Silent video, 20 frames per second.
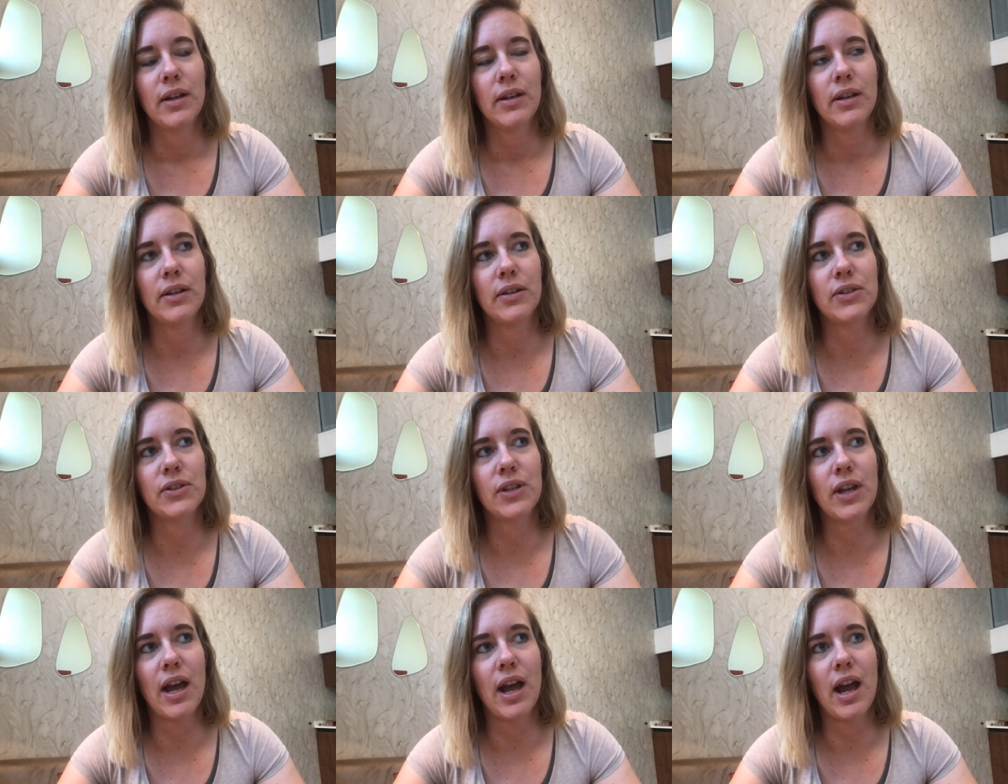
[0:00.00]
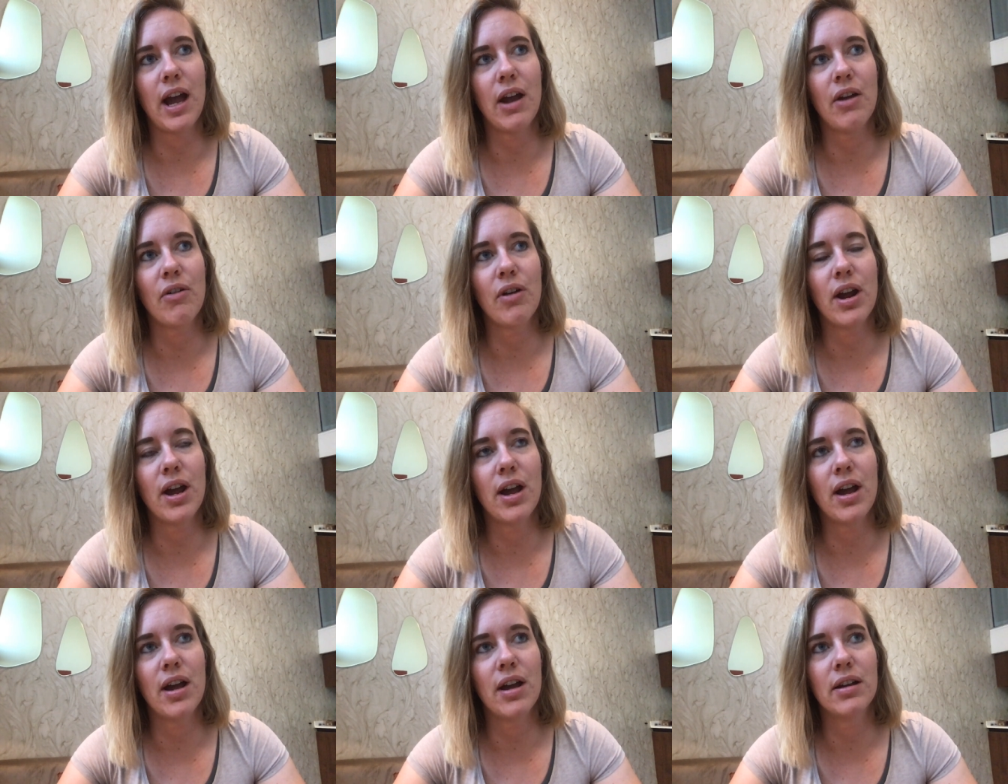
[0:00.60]
The
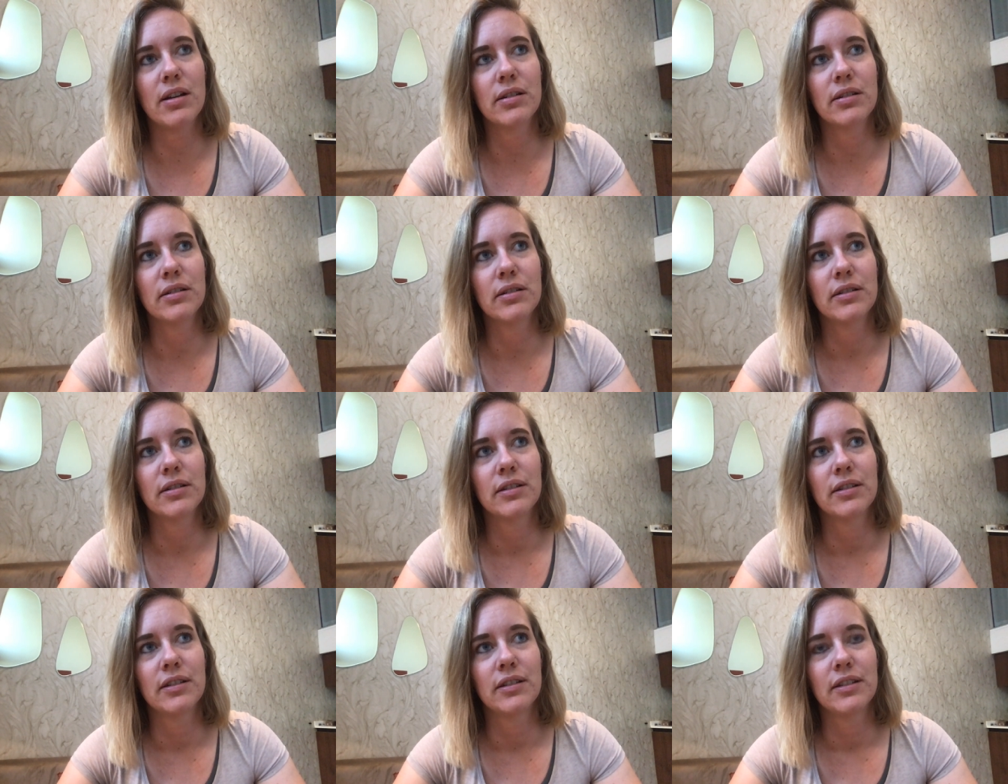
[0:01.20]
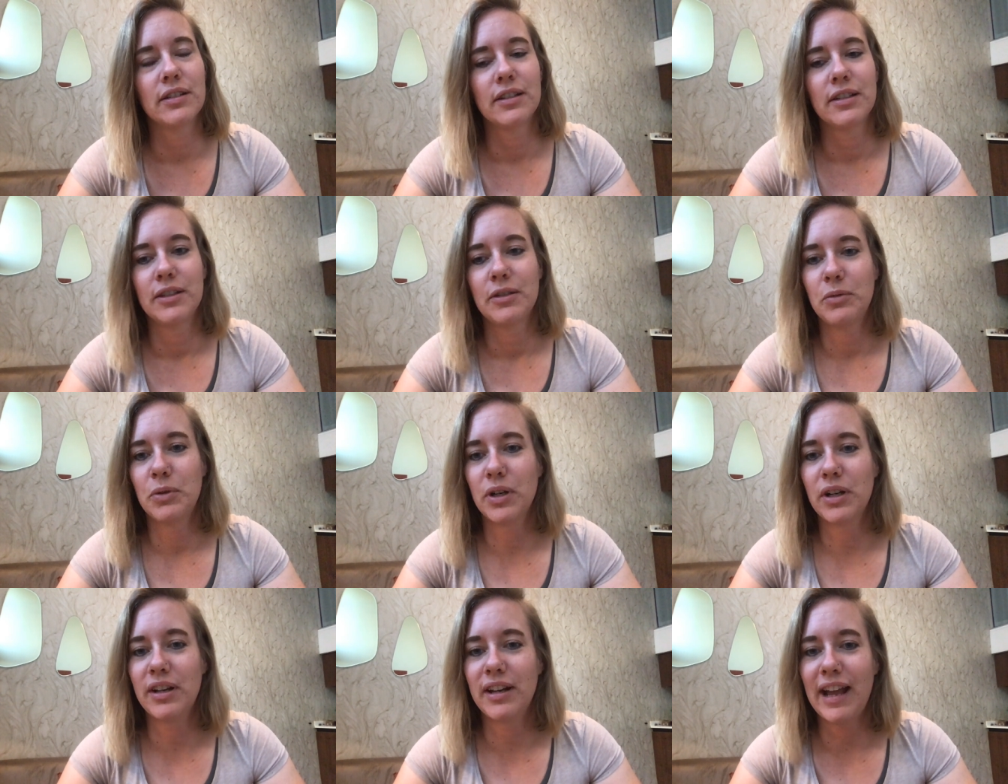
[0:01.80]
Sahara,
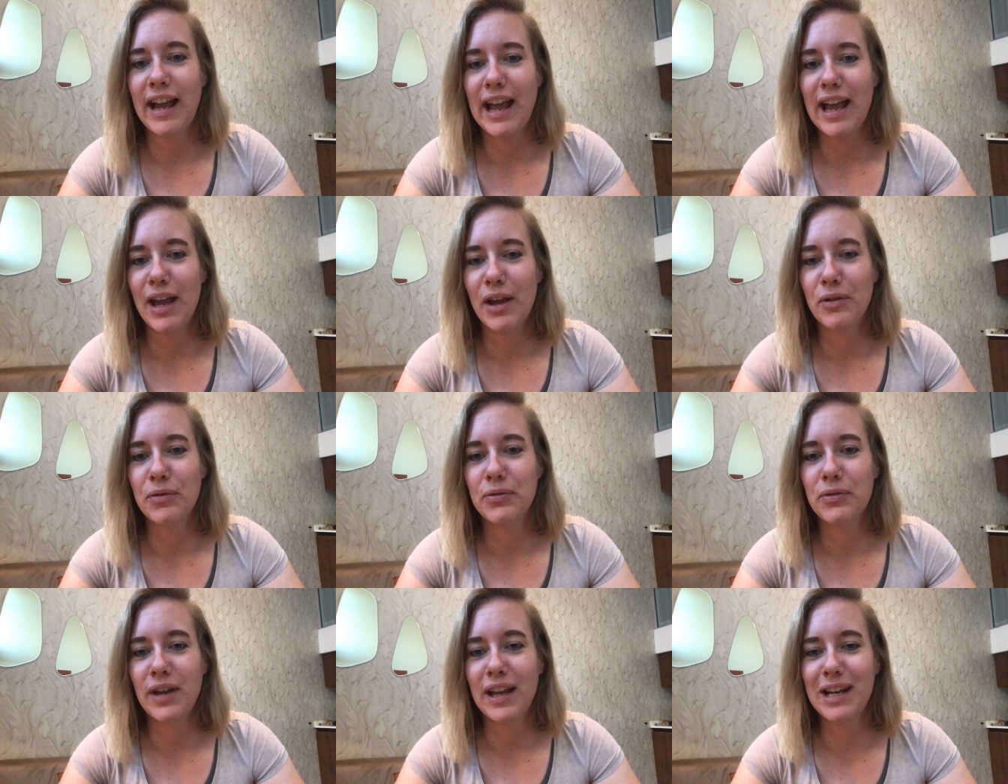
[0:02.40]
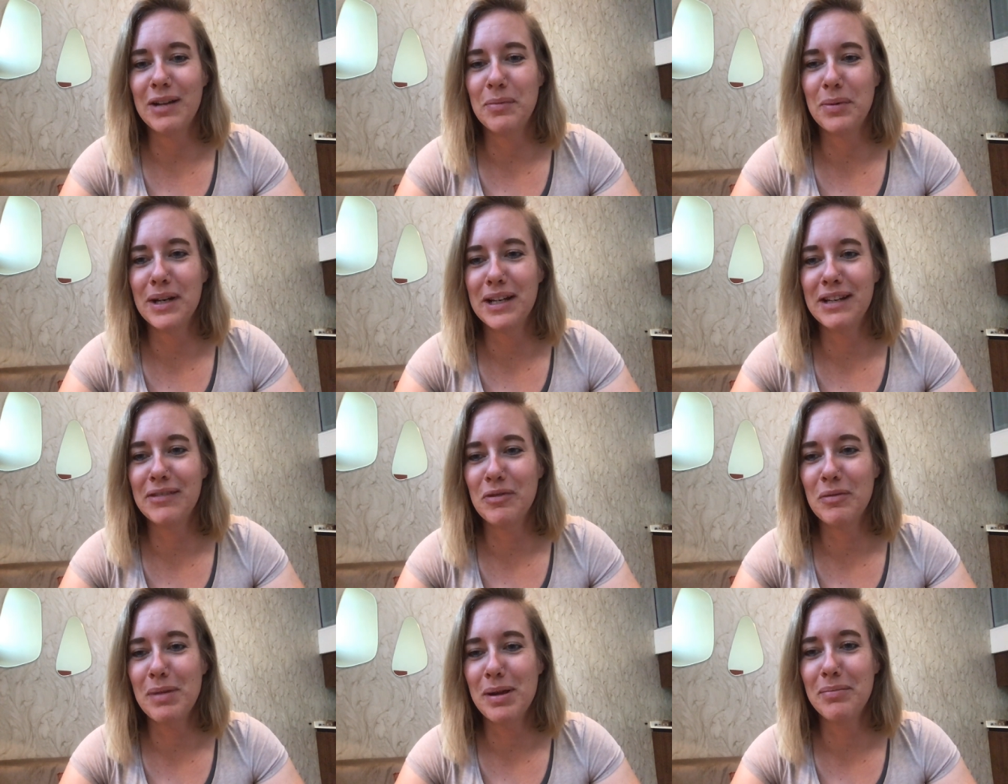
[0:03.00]
what did I have?
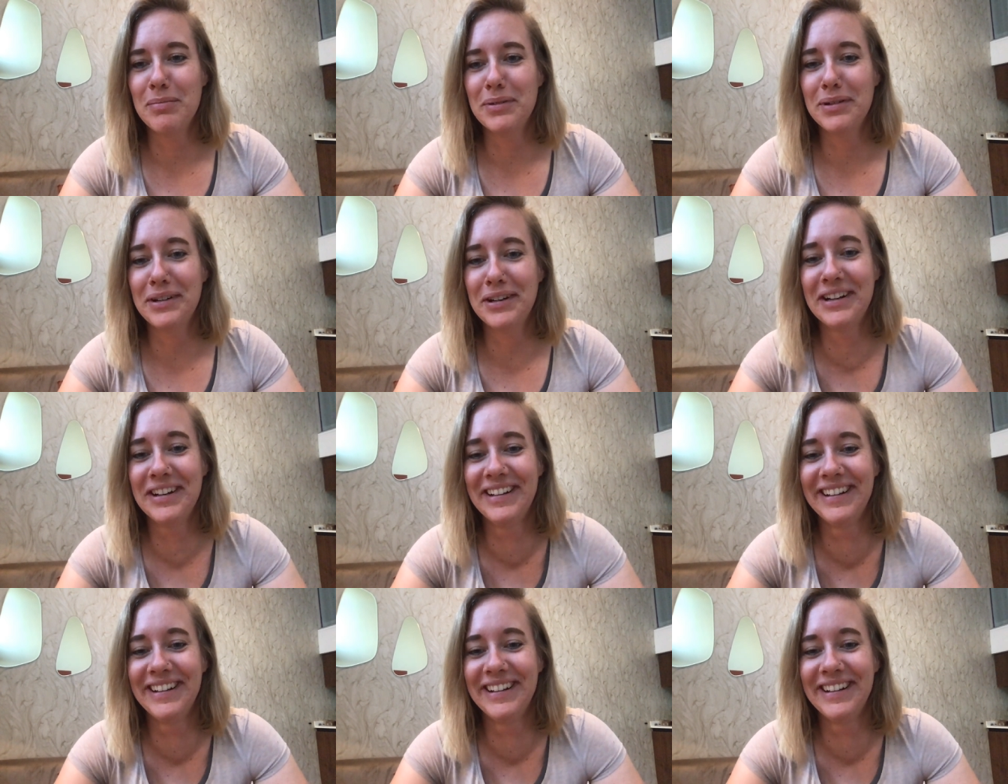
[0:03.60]
Anybody remember?